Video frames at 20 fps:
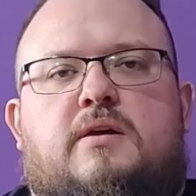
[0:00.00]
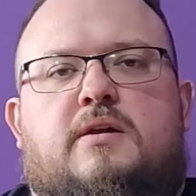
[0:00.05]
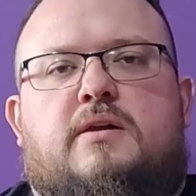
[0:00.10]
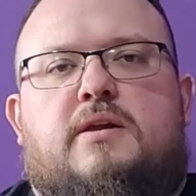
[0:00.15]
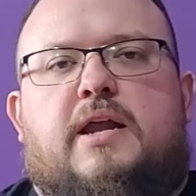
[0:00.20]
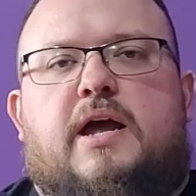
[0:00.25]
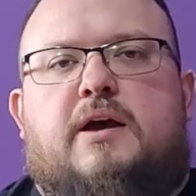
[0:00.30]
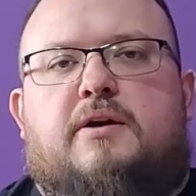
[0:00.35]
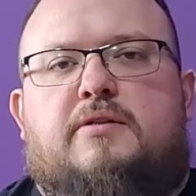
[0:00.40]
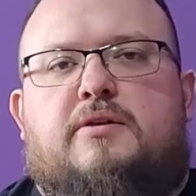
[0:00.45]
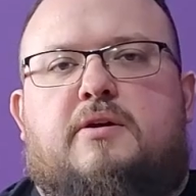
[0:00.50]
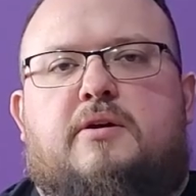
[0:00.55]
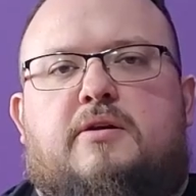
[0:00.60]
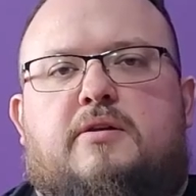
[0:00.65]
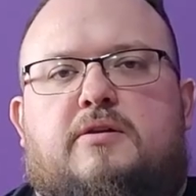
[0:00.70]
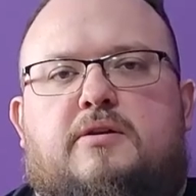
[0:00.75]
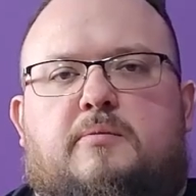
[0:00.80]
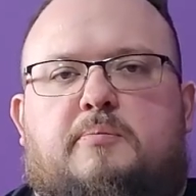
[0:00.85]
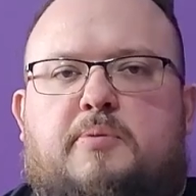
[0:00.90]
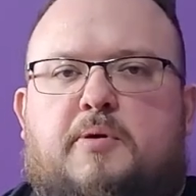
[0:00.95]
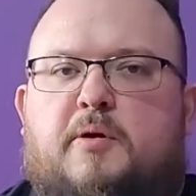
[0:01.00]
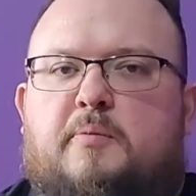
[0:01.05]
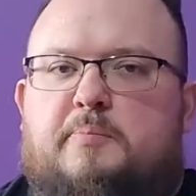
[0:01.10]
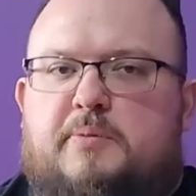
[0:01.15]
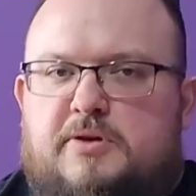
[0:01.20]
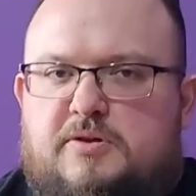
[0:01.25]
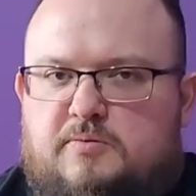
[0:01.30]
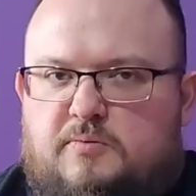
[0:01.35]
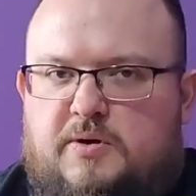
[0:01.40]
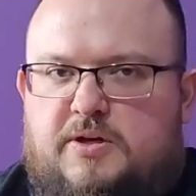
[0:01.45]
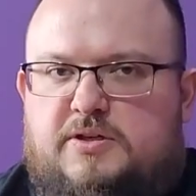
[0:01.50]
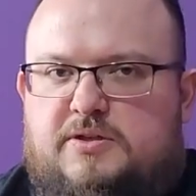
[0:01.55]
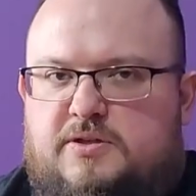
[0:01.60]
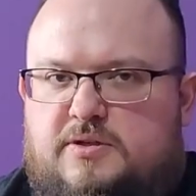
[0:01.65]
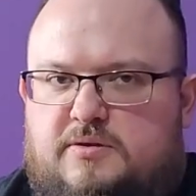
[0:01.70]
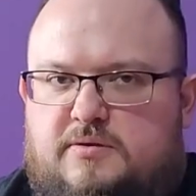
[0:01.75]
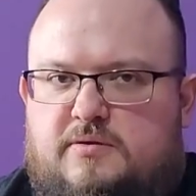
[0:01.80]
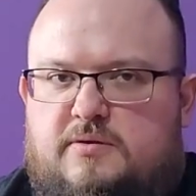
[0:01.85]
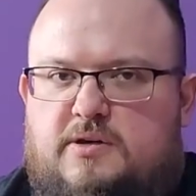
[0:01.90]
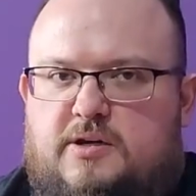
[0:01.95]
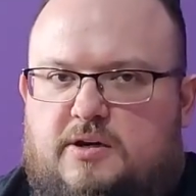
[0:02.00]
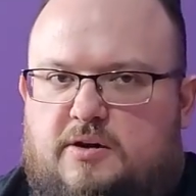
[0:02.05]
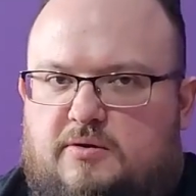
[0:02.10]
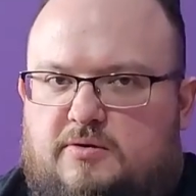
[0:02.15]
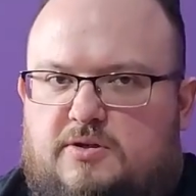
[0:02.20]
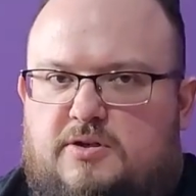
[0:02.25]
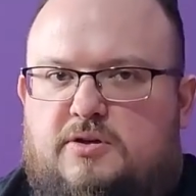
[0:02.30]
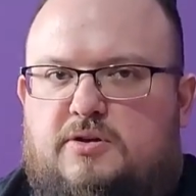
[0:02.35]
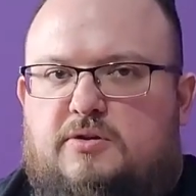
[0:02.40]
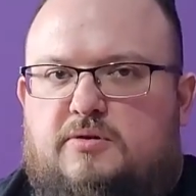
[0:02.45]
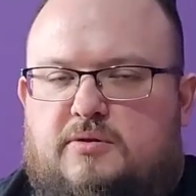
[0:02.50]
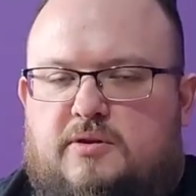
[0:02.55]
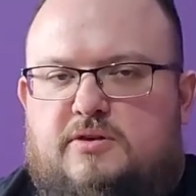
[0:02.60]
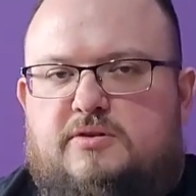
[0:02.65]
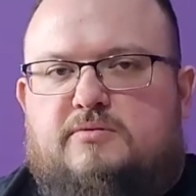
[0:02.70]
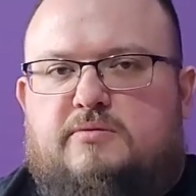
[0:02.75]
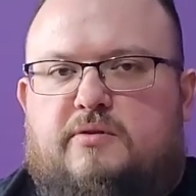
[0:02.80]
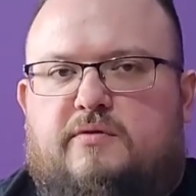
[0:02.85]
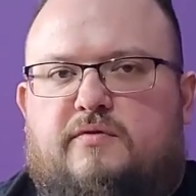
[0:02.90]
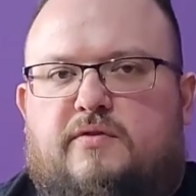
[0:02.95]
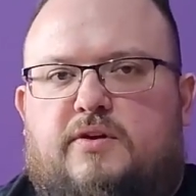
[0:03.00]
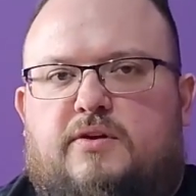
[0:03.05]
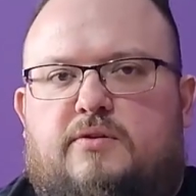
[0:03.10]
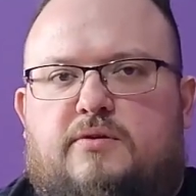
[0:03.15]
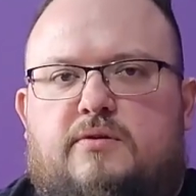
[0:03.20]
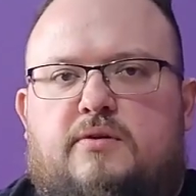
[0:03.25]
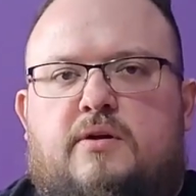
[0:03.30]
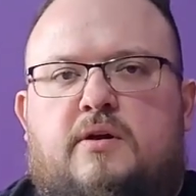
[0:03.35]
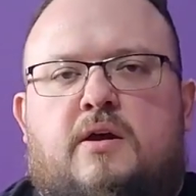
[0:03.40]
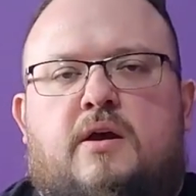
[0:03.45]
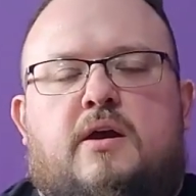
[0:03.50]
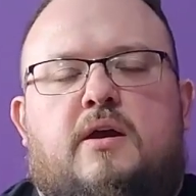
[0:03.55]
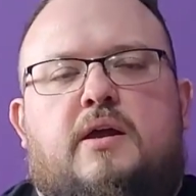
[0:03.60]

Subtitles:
Now, the purpose was, to do this review.